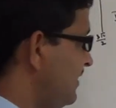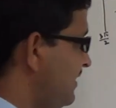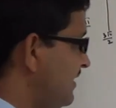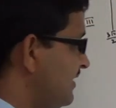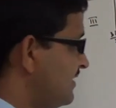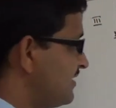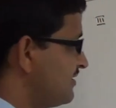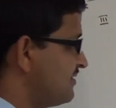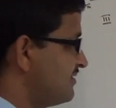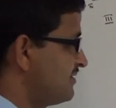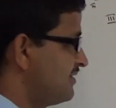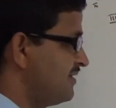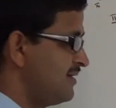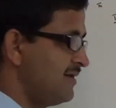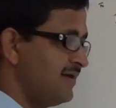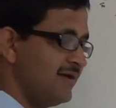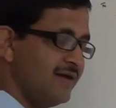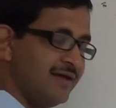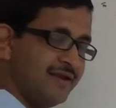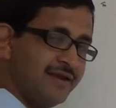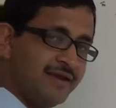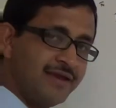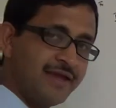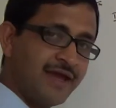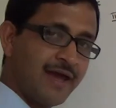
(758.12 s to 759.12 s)
let us
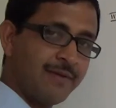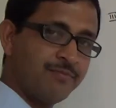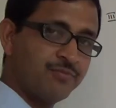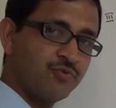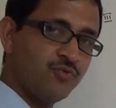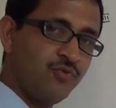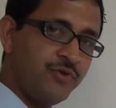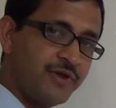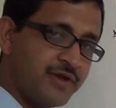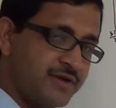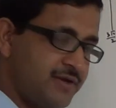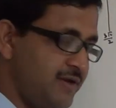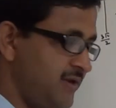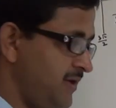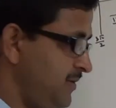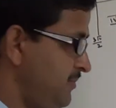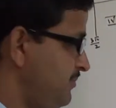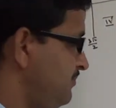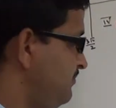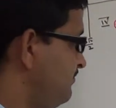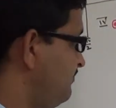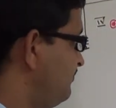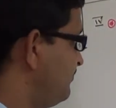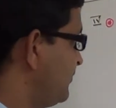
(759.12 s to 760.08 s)
recap quickly